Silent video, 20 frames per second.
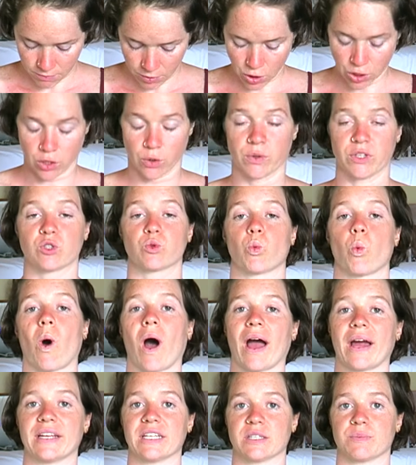you know, as
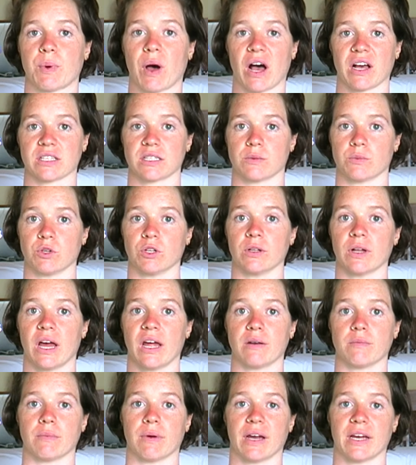wide as possible.
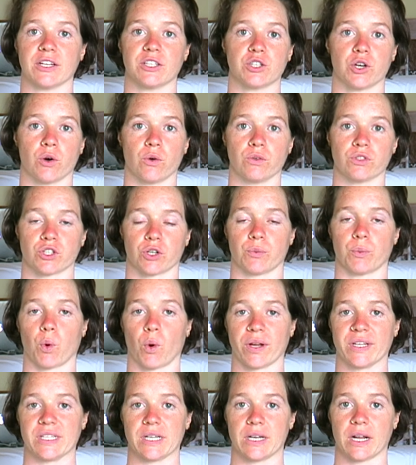And my toes are
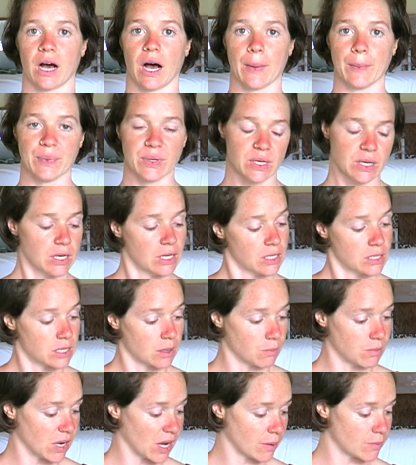pointed up.
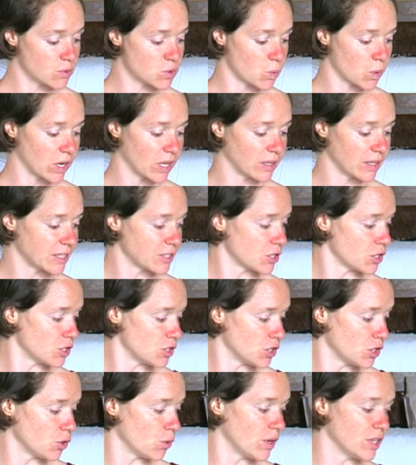Sometimes what I like to
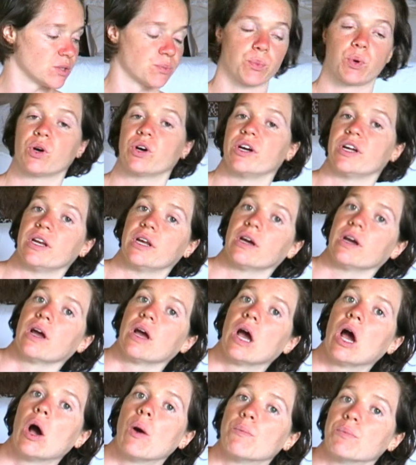do is put
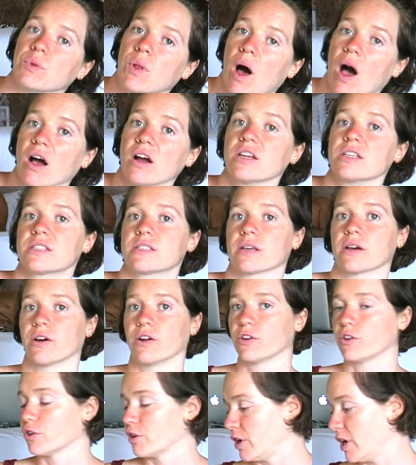blocks
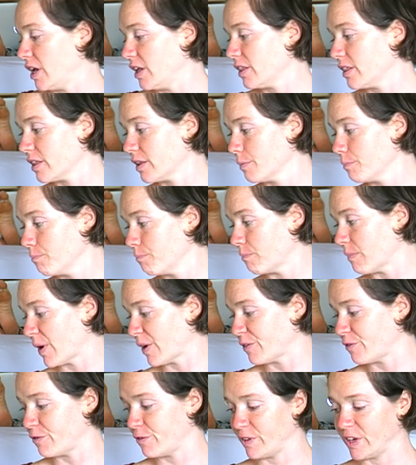underneath
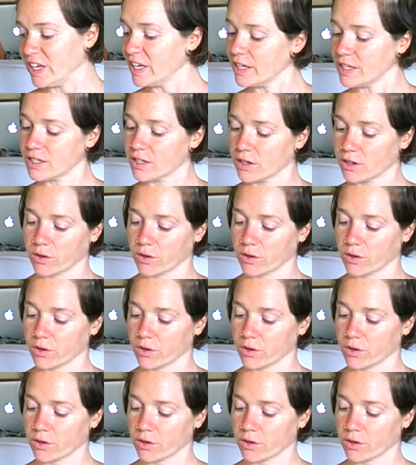my feet